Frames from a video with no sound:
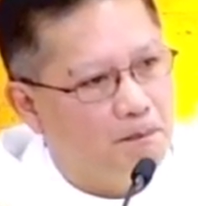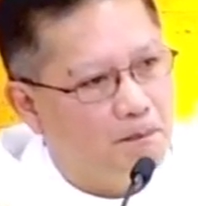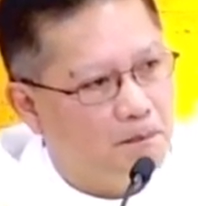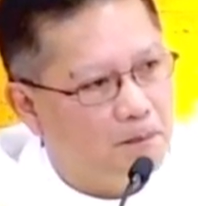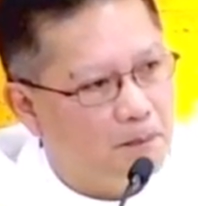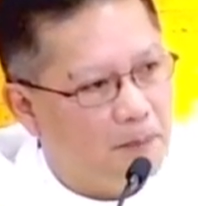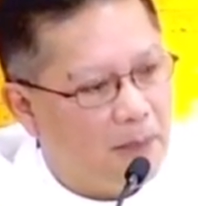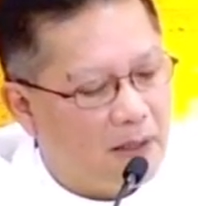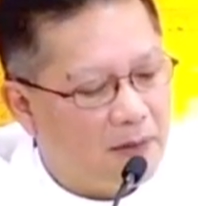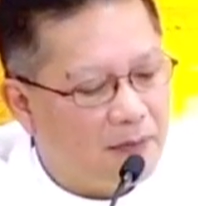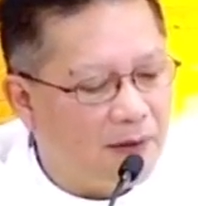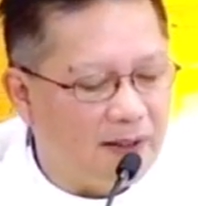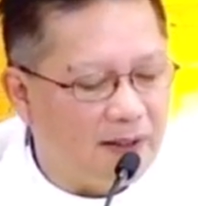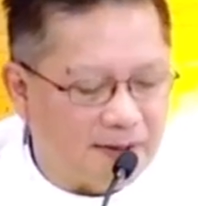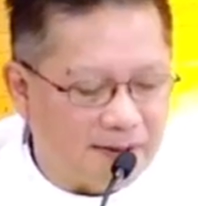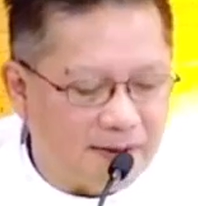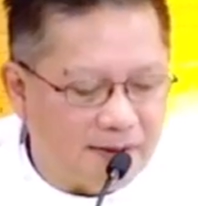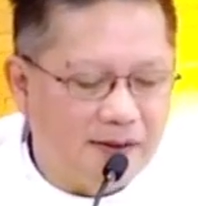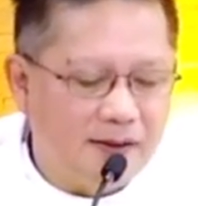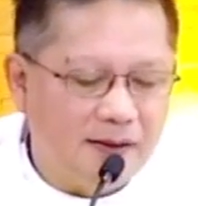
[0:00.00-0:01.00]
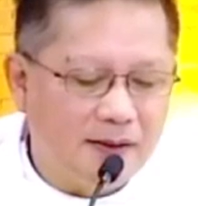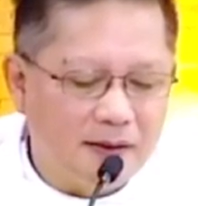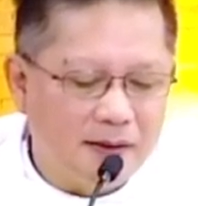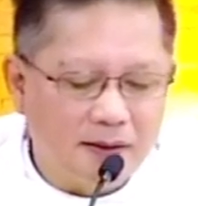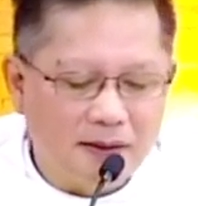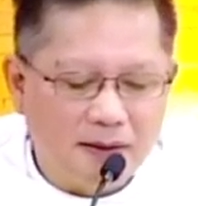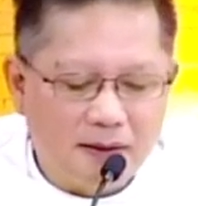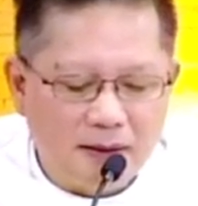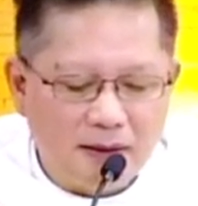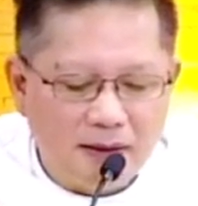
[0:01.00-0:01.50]
First,
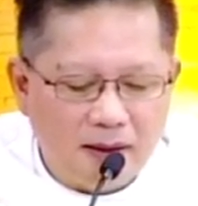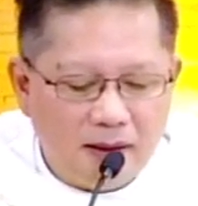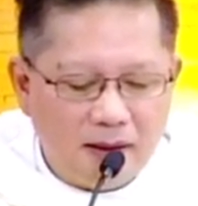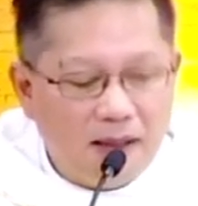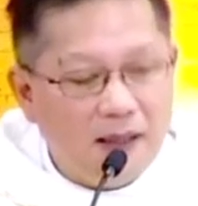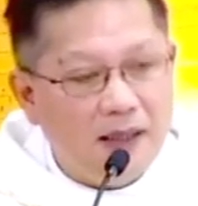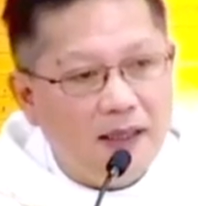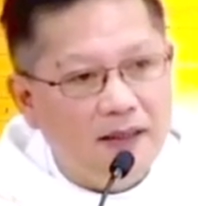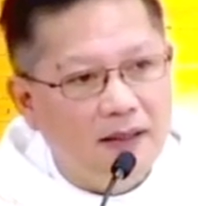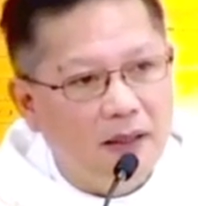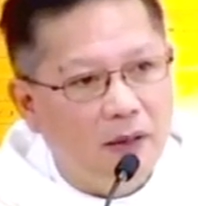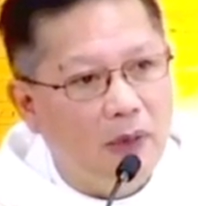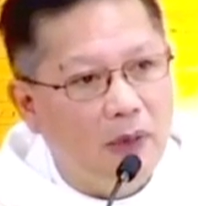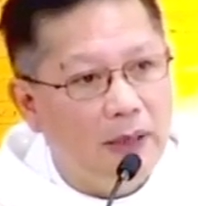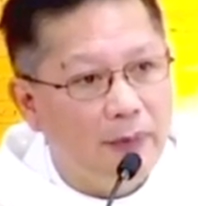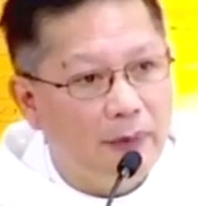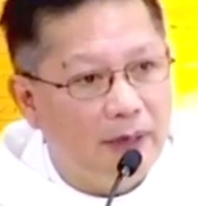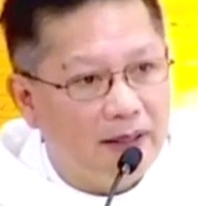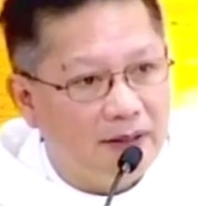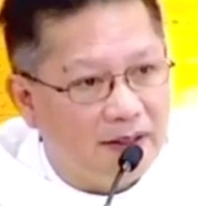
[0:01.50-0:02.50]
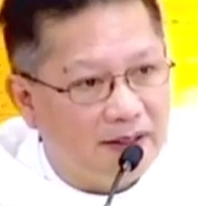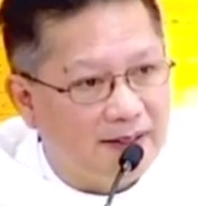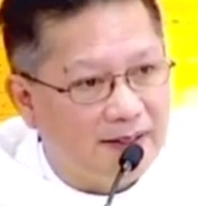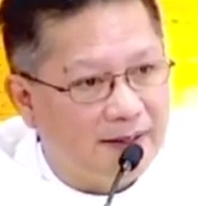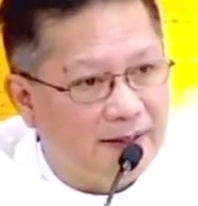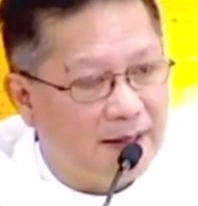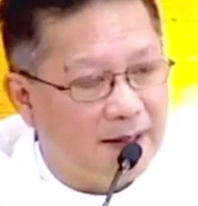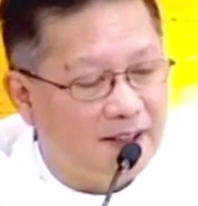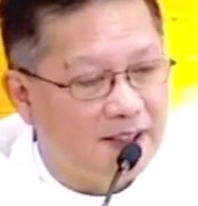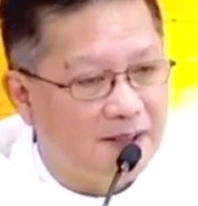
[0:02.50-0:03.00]
in the way we
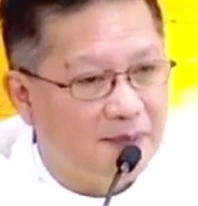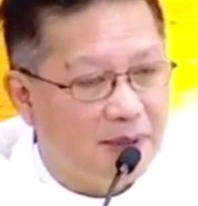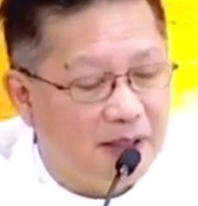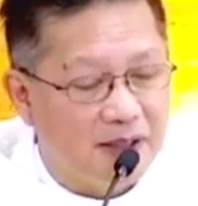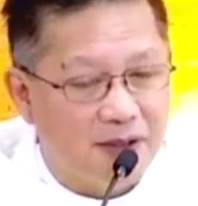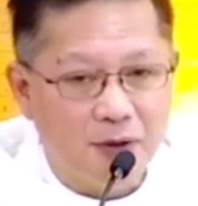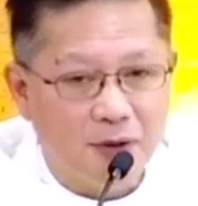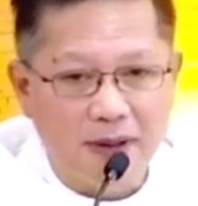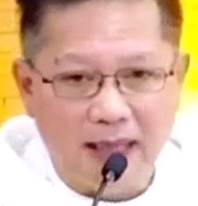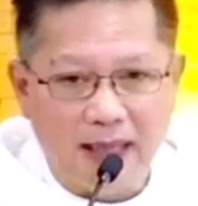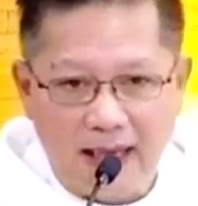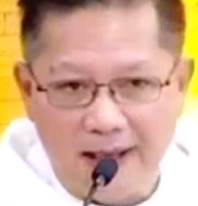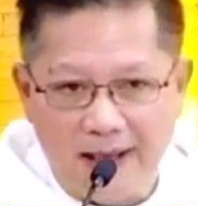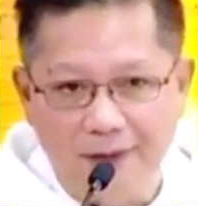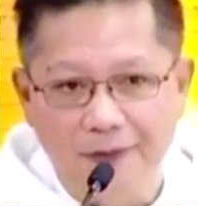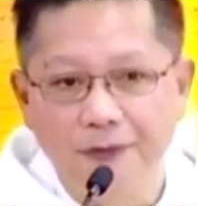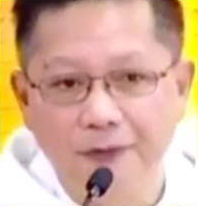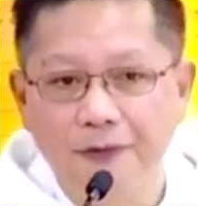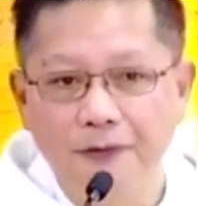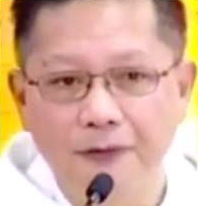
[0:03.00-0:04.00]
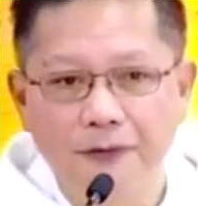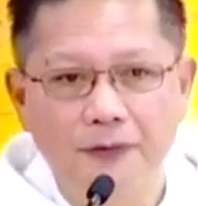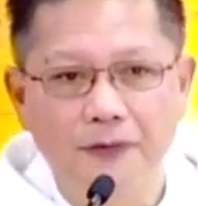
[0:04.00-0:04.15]
understand spiritual life.